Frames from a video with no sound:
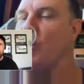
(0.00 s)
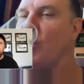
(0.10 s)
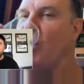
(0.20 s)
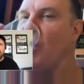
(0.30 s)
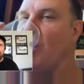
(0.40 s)
a
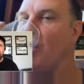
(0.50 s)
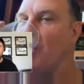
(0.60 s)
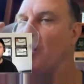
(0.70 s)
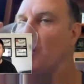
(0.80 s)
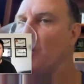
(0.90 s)

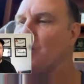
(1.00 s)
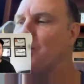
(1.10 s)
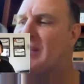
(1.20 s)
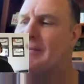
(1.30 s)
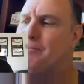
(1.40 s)
NAV
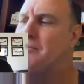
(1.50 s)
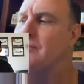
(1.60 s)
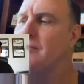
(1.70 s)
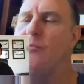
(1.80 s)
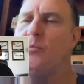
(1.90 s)

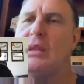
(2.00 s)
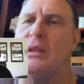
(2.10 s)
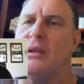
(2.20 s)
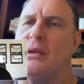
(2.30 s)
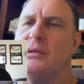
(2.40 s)
in your
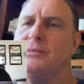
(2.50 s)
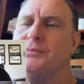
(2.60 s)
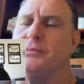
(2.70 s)
time there.